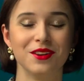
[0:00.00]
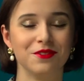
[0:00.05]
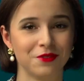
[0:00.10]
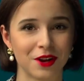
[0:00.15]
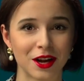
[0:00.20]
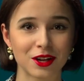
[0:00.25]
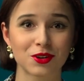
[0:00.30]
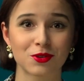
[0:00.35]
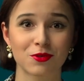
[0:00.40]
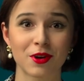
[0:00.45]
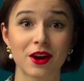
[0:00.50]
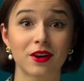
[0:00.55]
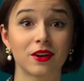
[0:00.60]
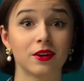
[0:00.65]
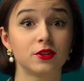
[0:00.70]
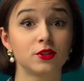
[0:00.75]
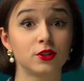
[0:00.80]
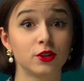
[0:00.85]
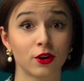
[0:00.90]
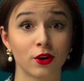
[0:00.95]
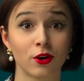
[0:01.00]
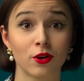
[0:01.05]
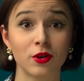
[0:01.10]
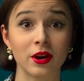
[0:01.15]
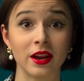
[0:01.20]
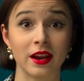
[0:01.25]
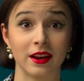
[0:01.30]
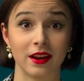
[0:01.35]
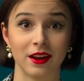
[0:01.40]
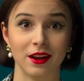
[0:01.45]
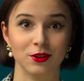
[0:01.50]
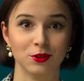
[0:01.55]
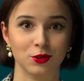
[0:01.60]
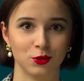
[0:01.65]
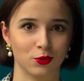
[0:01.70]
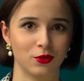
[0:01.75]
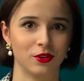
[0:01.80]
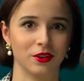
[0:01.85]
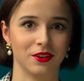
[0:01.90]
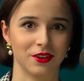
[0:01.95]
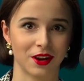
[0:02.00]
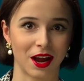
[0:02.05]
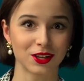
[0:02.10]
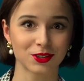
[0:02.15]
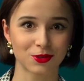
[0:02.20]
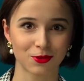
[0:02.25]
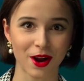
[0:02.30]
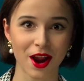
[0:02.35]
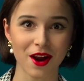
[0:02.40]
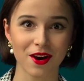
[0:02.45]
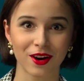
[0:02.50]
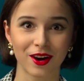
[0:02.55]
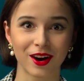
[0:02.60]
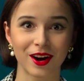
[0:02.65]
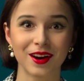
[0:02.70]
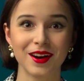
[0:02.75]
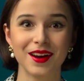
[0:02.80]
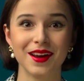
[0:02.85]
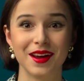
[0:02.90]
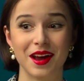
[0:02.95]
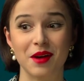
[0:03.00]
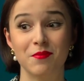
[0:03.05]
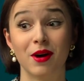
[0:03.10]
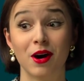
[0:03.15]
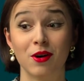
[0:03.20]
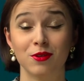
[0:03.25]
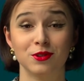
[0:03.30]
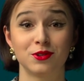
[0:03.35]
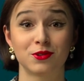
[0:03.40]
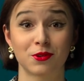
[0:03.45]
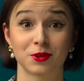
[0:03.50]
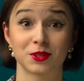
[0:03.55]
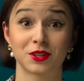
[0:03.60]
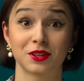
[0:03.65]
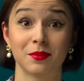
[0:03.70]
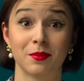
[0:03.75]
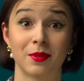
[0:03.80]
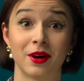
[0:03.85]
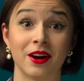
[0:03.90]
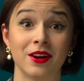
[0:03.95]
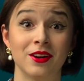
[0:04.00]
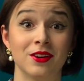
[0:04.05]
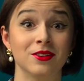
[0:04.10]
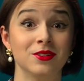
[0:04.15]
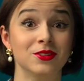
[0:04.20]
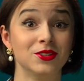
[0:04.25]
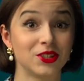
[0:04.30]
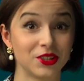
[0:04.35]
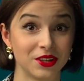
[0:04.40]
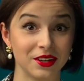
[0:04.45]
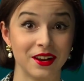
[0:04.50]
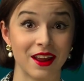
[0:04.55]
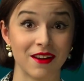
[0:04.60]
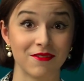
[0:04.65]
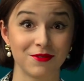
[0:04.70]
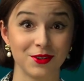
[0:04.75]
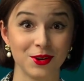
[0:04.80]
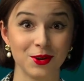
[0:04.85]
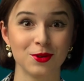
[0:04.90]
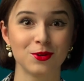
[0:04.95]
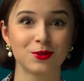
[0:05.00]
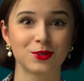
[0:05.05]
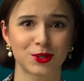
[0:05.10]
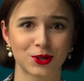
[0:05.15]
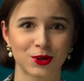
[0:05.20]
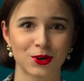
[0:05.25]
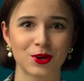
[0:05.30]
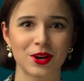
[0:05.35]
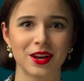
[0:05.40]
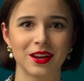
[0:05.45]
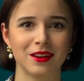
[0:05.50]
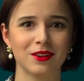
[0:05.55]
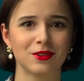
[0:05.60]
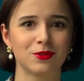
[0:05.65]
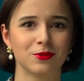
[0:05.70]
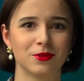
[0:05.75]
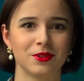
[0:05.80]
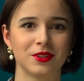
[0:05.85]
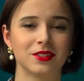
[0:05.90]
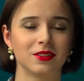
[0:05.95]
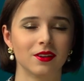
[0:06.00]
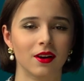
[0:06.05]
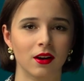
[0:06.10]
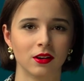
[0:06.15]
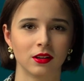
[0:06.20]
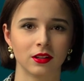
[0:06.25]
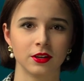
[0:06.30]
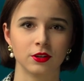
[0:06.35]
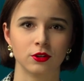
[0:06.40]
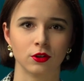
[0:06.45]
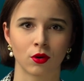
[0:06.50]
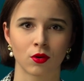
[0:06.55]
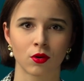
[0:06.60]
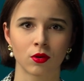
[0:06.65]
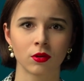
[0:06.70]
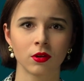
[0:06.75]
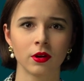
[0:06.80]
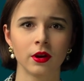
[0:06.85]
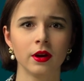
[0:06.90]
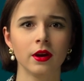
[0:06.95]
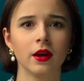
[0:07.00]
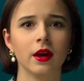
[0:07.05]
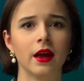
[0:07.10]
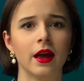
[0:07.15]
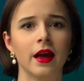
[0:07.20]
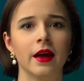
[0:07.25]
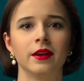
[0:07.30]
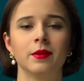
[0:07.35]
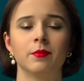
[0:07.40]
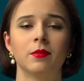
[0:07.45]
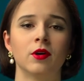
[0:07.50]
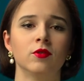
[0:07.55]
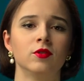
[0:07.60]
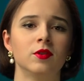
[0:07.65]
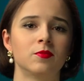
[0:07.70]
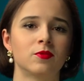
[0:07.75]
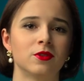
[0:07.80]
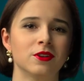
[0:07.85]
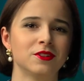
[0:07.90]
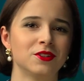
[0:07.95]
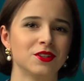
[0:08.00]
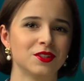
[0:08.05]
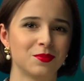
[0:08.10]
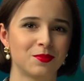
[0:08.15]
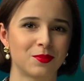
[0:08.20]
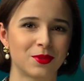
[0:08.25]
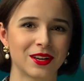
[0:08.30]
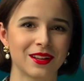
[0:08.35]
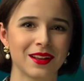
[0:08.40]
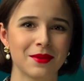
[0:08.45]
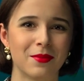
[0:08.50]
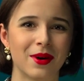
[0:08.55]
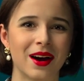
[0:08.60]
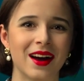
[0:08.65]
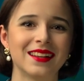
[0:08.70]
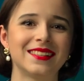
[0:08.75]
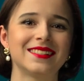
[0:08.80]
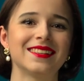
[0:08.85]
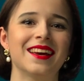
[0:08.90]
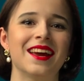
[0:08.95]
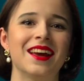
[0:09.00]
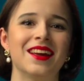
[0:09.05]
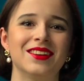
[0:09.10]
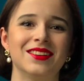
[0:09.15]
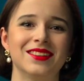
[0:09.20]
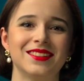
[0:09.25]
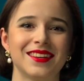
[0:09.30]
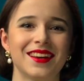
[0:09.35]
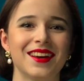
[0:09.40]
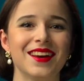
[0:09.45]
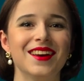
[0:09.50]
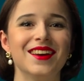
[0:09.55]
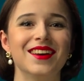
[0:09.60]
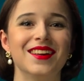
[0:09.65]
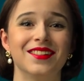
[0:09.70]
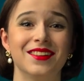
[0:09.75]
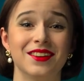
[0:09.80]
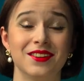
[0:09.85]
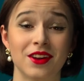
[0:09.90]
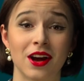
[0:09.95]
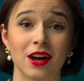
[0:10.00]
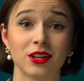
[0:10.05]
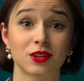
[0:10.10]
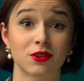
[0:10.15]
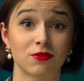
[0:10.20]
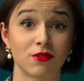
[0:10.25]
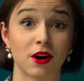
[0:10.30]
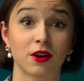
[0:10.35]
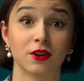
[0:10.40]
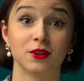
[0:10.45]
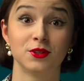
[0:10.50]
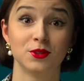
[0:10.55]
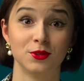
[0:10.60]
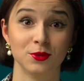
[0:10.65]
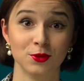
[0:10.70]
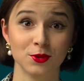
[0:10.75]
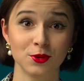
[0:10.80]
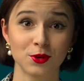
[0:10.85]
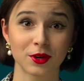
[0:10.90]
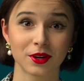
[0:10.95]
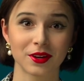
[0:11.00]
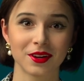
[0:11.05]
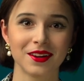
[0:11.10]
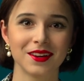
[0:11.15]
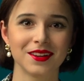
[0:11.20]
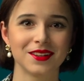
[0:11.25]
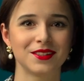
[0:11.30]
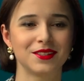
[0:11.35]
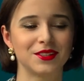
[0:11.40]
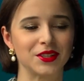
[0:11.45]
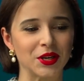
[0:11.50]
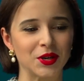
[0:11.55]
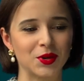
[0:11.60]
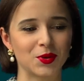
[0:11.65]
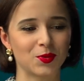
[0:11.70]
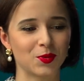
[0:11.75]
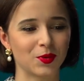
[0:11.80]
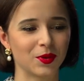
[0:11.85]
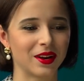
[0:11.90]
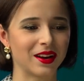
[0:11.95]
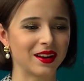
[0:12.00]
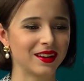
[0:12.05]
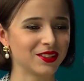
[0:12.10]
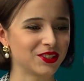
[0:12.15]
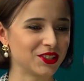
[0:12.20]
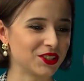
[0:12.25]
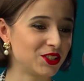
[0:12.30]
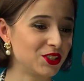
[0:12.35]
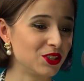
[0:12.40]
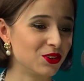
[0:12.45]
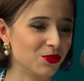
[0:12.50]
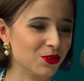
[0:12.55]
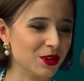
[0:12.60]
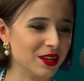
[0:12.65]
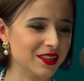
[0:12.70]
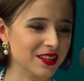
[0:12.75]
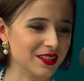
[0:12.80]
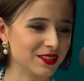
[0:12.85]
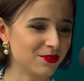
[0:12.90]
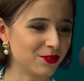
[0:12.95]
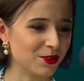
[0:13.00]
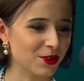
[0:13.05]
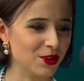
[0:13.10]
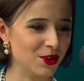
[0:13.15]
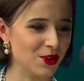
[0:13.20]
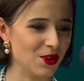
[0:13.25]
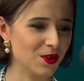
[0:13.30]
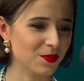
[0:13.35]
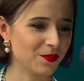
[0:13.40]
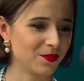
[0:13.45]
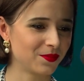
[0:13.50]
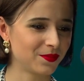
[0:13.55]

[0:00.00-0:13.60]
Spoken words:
Nutcracker turning into the Nutcracker, about Drosselmeyer's nephew turning into this ugly doll, and about the Princess Pirlipat and the Nutcracker Took. So I'll just read it for you.